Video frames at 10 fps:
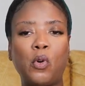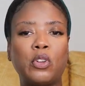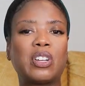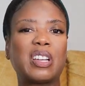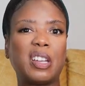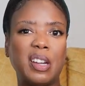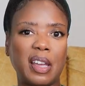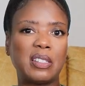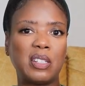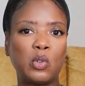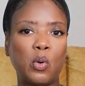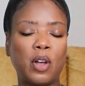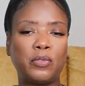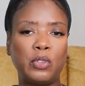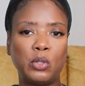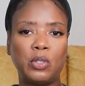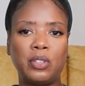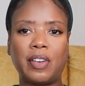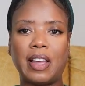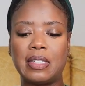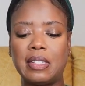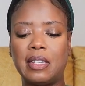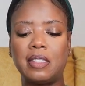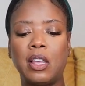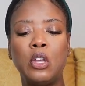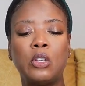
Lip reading: you can connect it to a few devices.